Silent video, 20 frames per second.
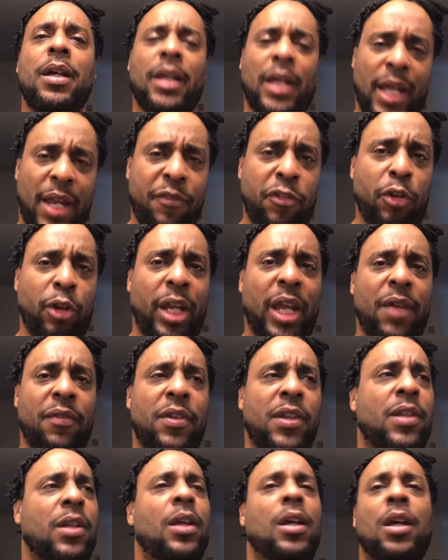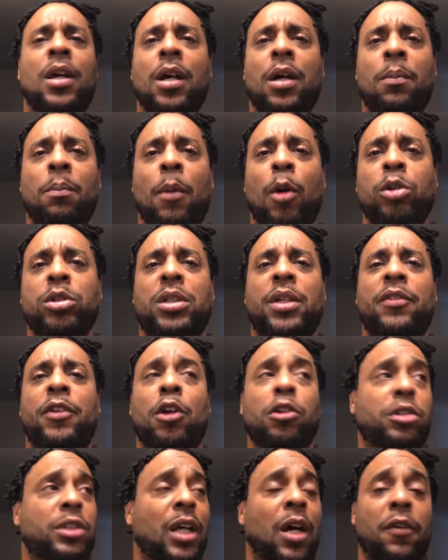Have you given most of
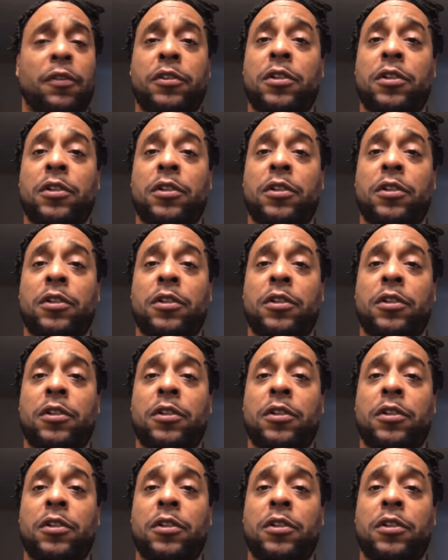yourself